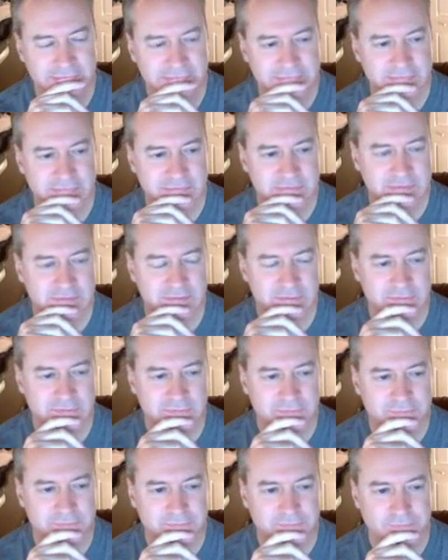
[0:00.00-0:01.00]

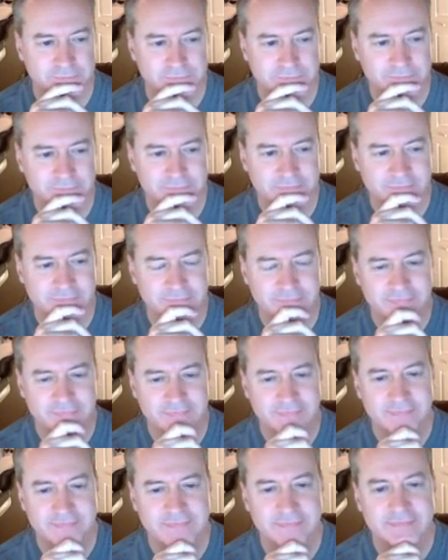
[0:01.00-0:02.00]

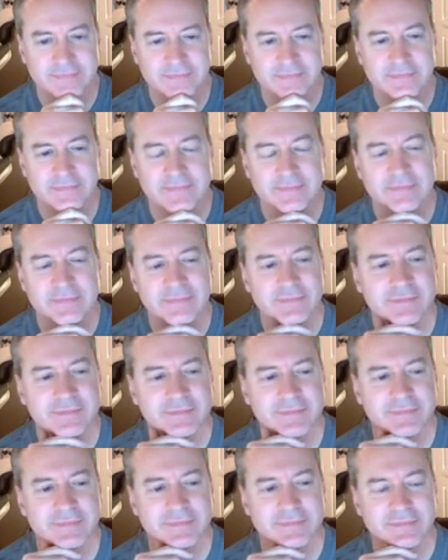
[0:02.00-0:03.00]

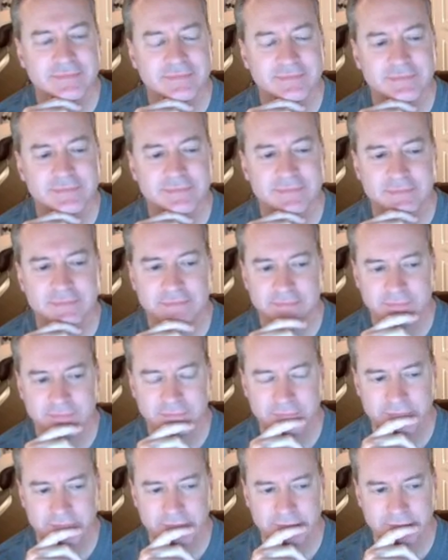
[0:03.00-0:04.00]

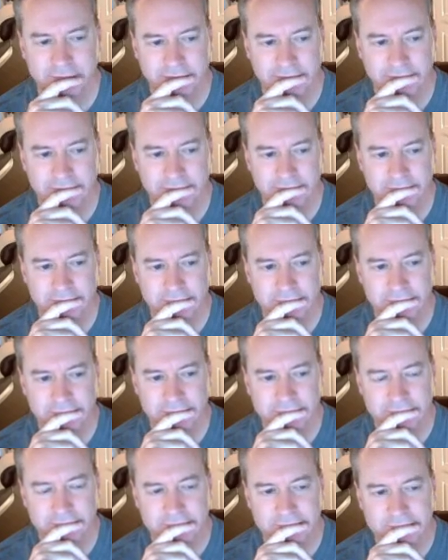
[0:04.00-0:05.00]

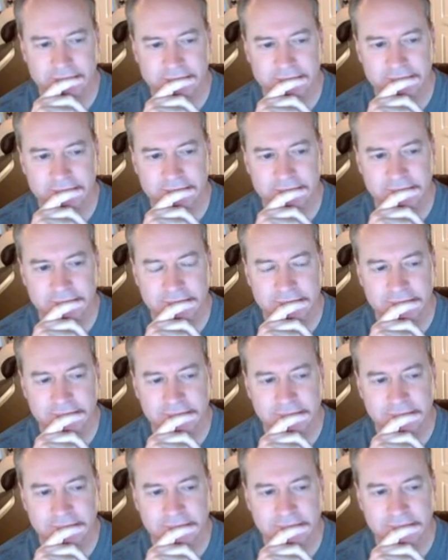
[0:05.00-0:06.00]

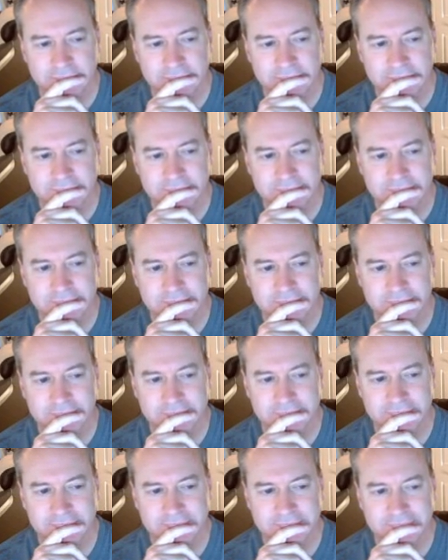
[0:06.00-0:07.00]

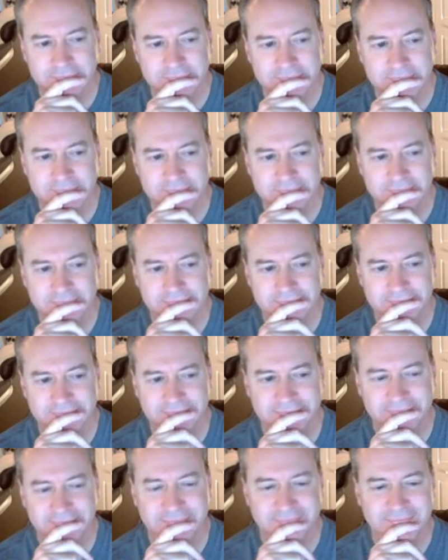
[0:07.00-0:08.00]
The person shown says nothing.